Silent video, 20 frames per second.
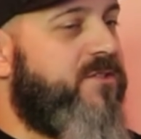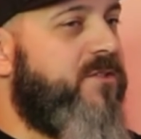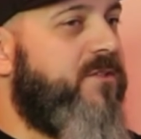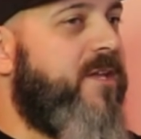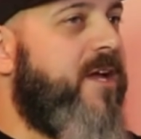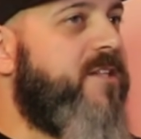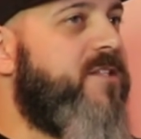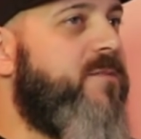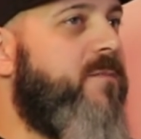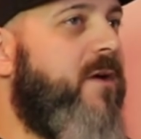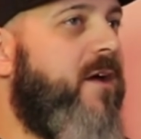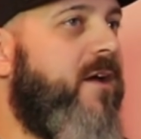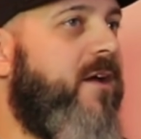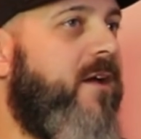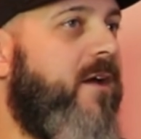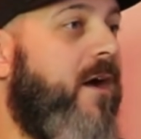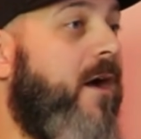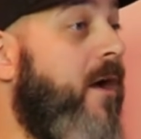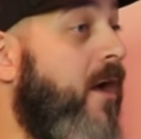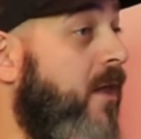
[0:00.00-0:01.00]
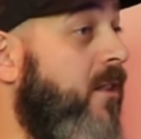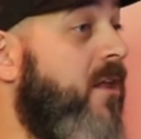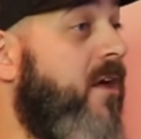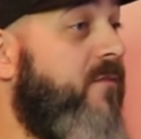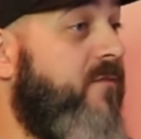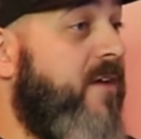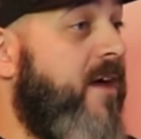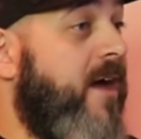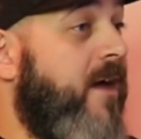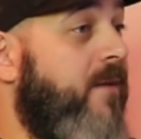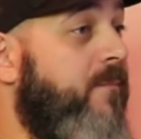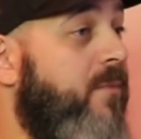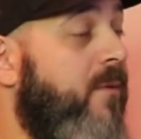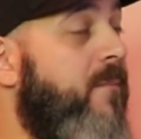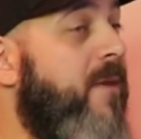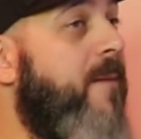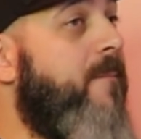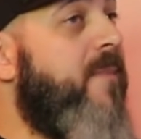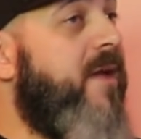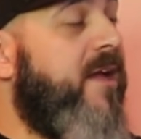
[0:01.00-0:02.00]
so I love that.
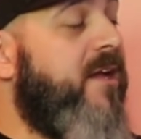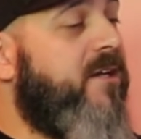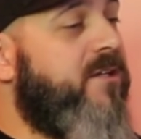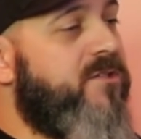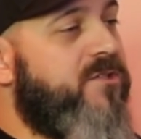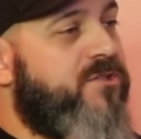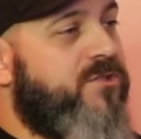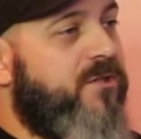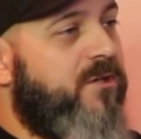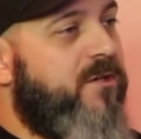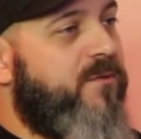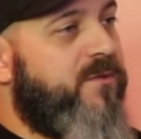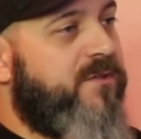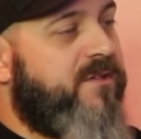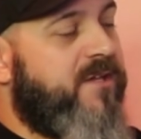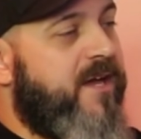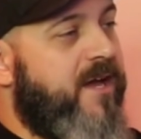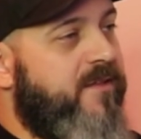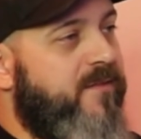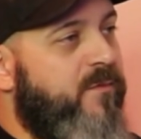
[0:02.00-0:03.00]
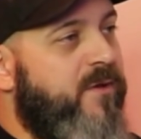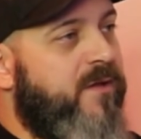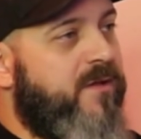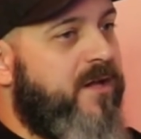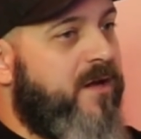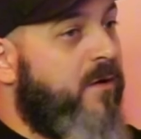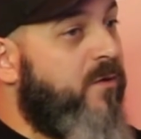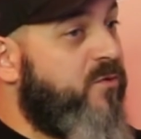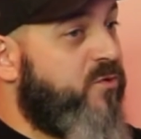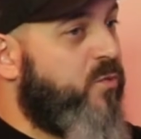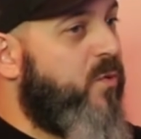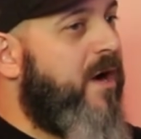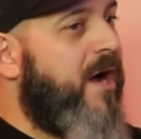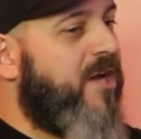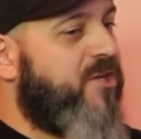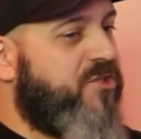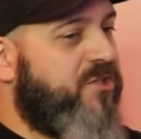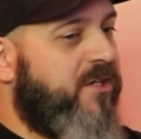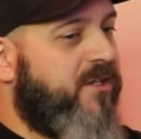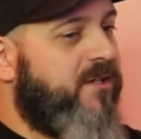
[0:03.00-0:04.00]
But my main concern with that, when I was
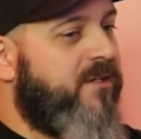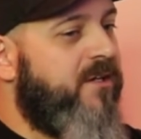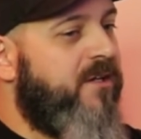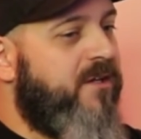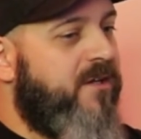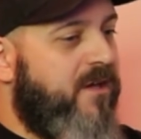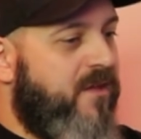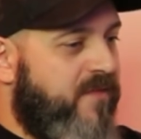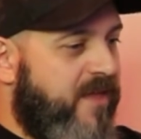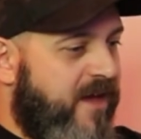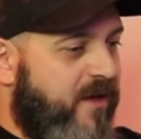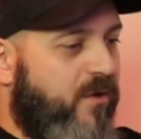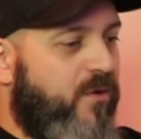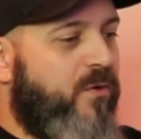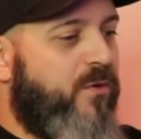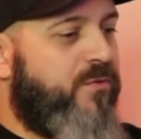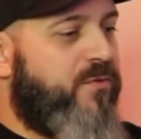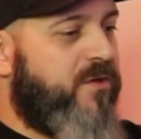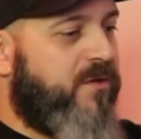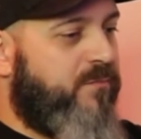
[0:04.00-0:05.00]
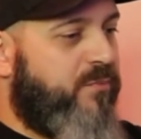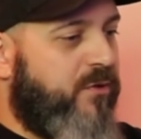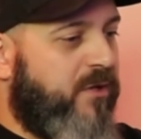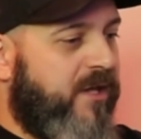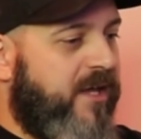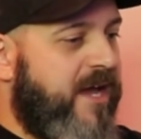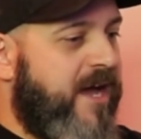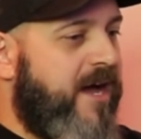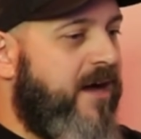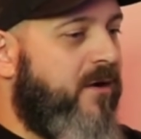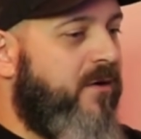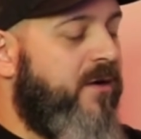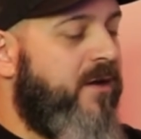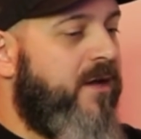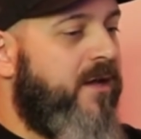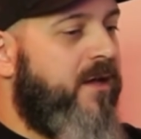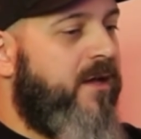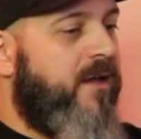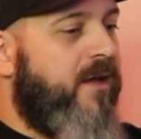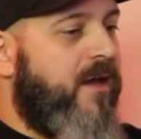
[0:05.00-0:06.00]
watching that whole thing play
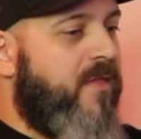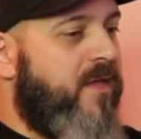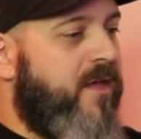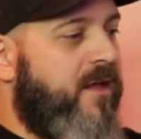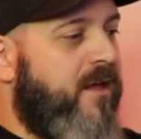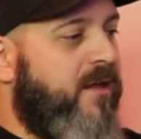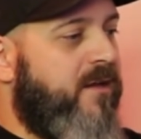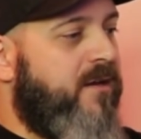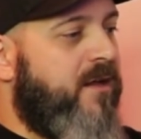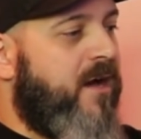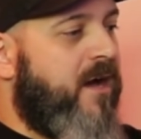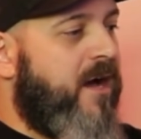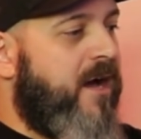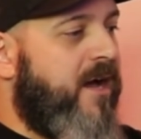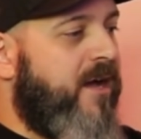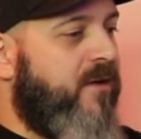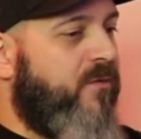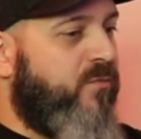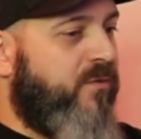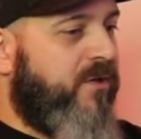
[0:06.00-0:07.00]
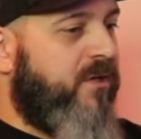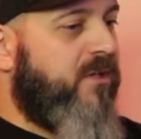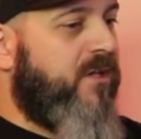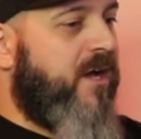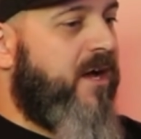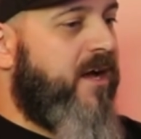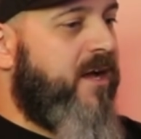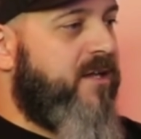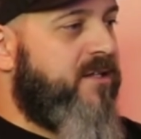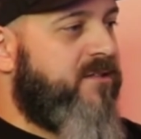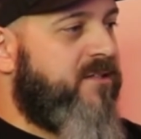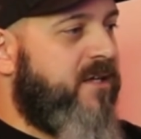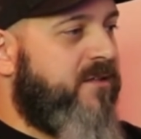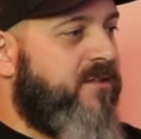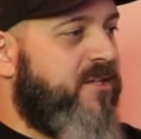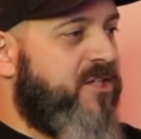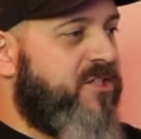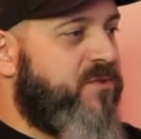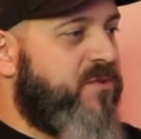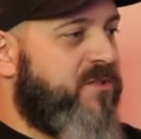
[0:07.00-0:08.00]
out, and then I realized
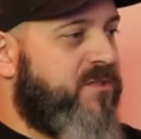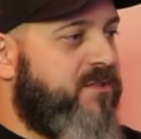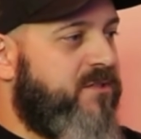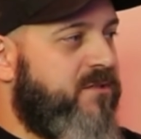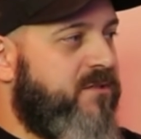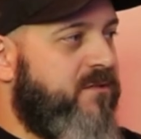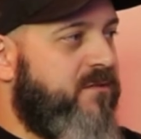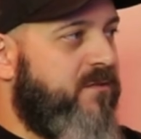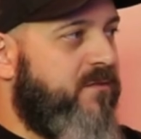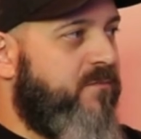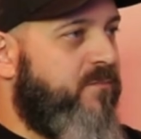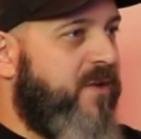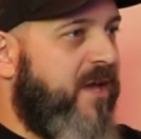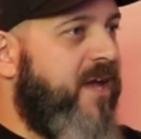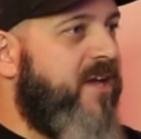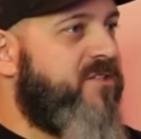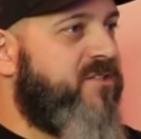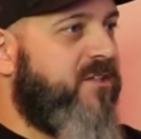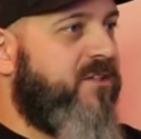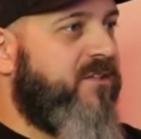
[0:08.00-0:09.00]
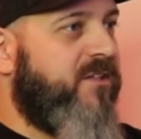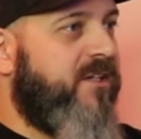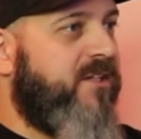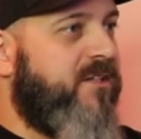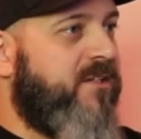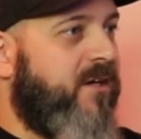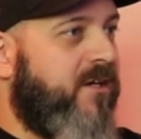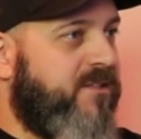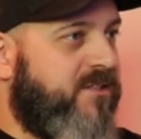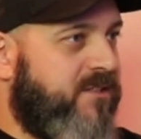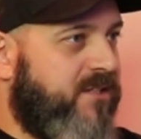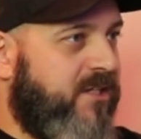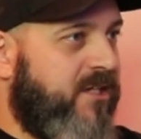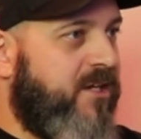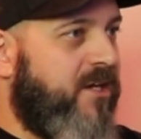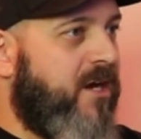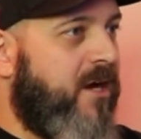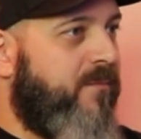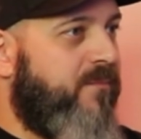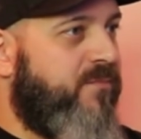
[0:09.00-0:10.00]
that this was basically a
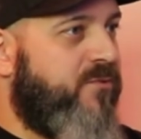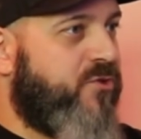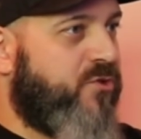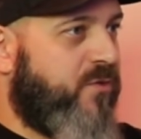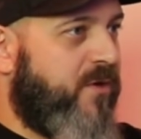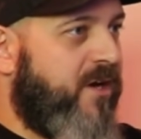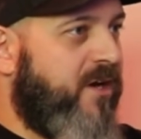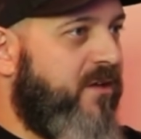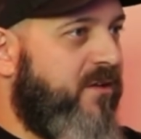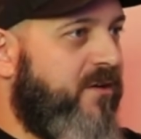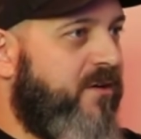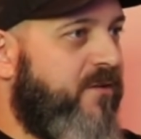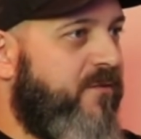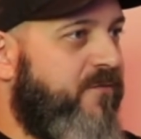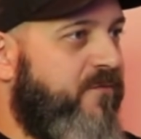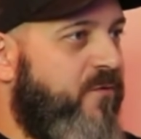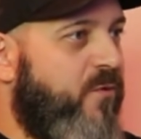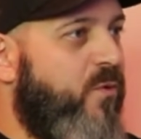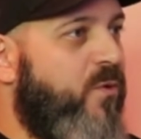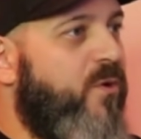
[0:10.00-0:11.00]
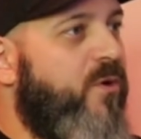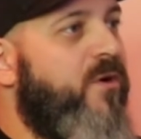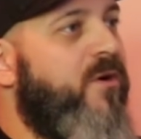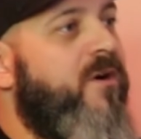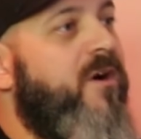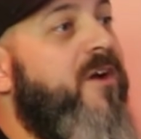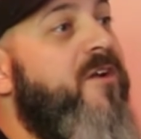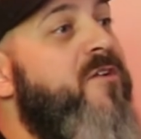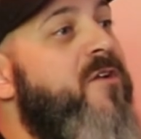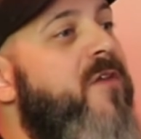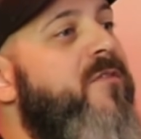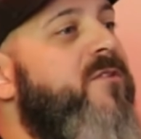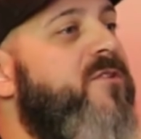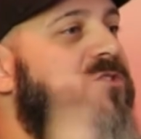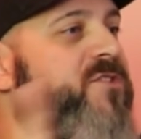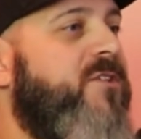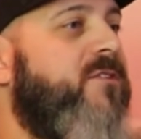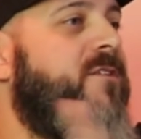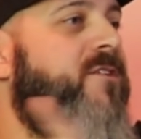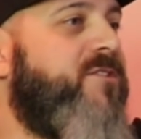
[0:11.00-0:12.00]
tee-up trailer for
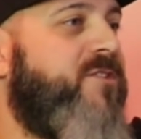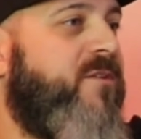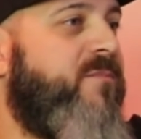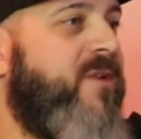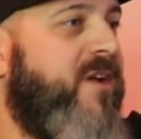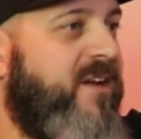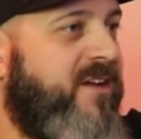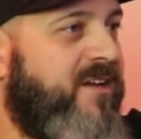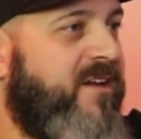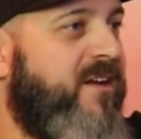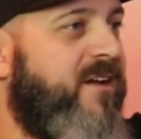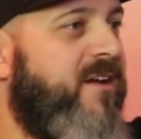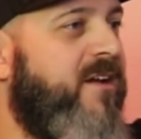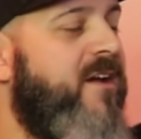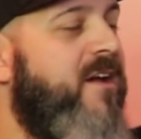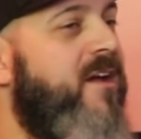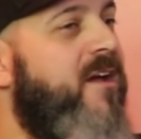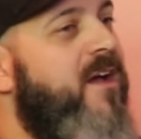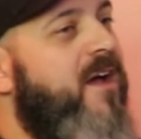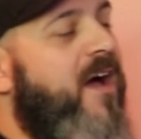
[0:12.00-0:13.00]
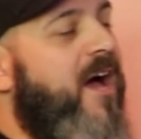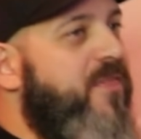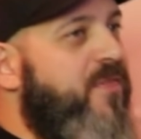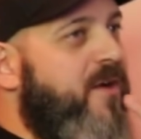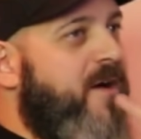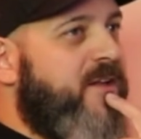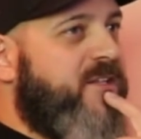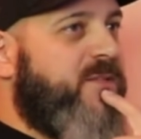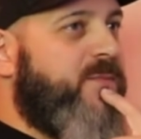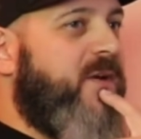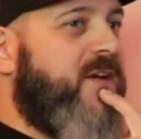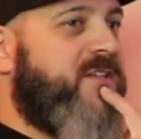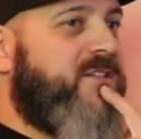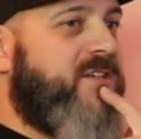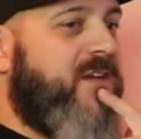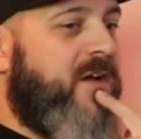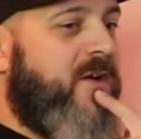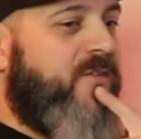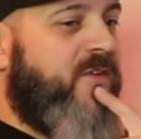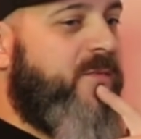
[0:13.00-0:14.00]
another series they're making. I thought to
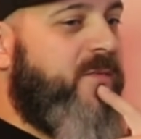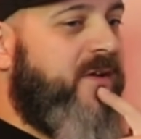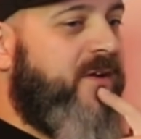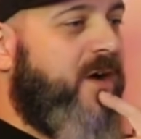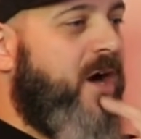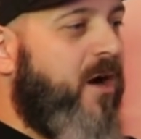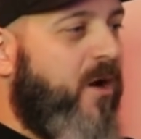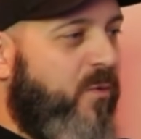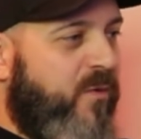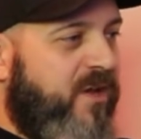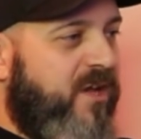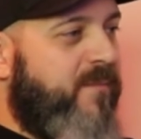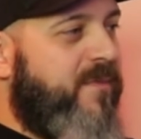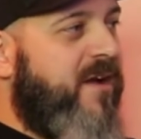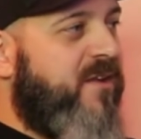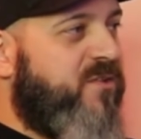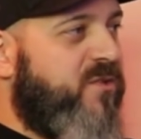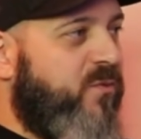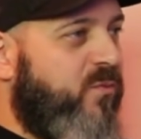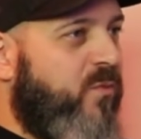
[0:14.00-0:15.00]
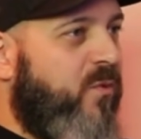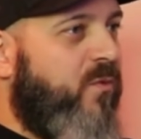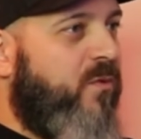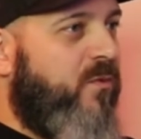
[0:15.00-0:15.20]
myself, I'm like, are we about to